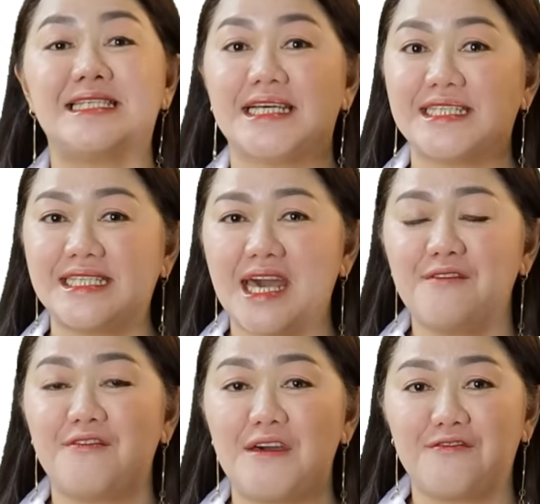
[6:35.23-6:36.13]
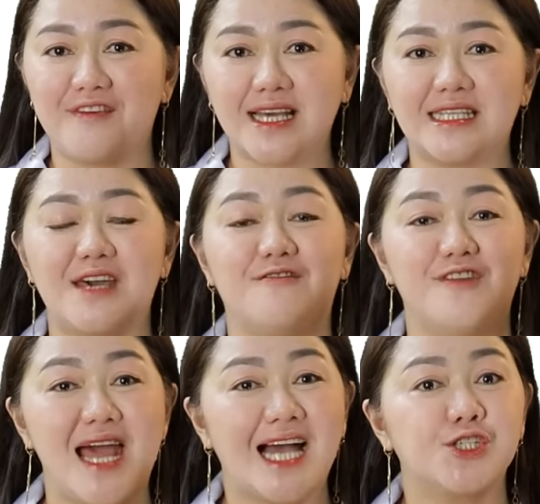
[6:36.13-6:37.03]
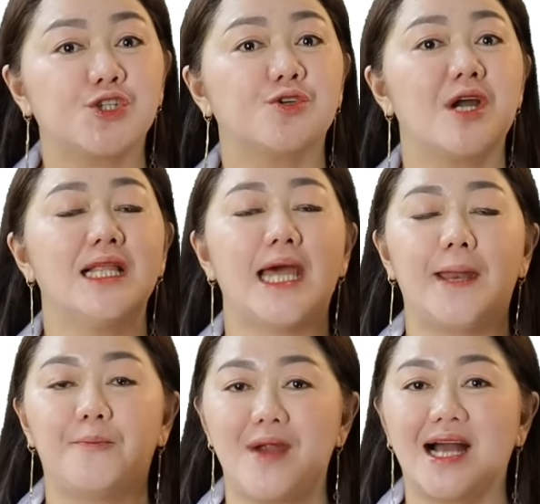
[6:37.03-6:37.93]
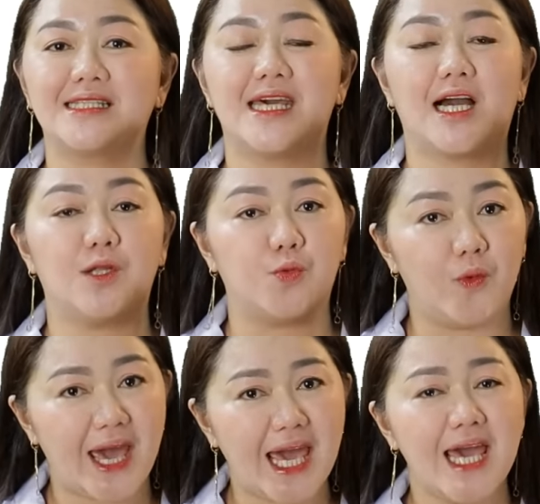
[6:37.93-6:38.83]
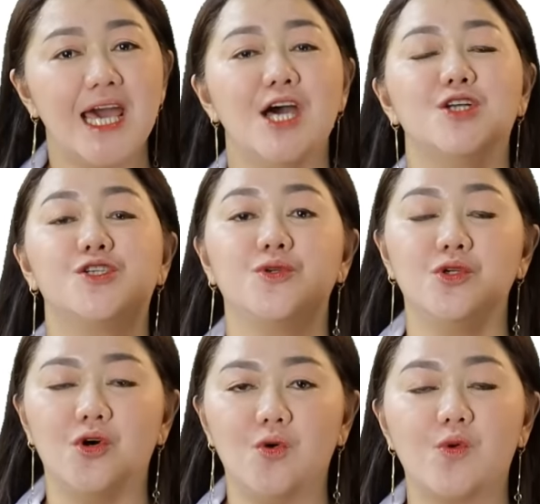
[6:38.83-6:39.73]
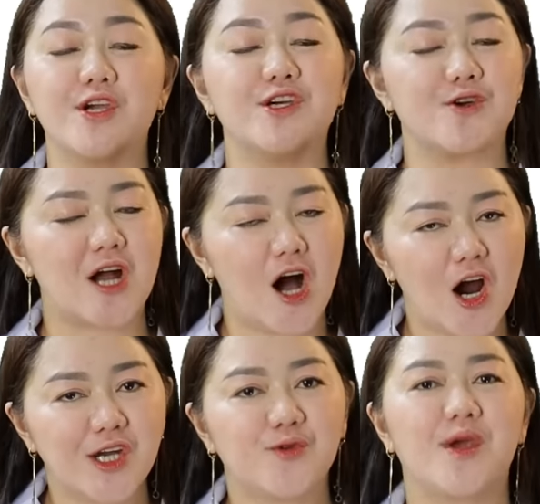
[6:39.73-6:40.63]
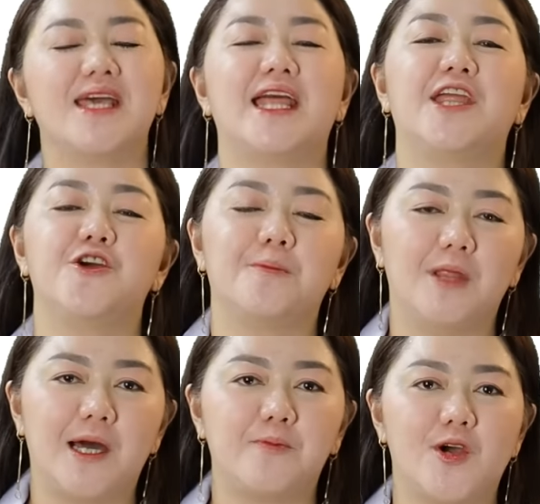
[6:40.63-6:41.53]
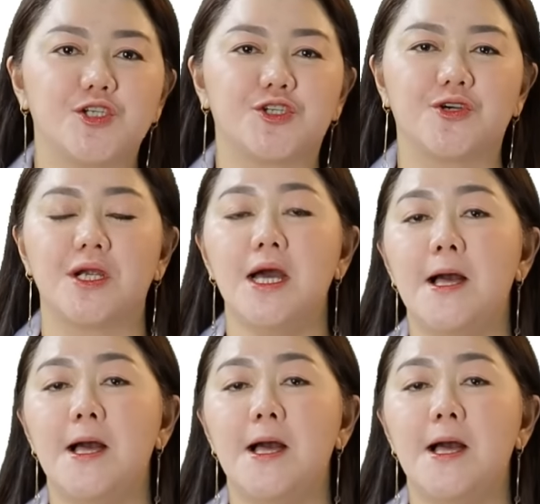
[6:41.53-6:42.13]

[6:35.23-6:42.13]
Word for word: is a safe, effective, natural, and practical way to lower your heart rate and your blood pressure.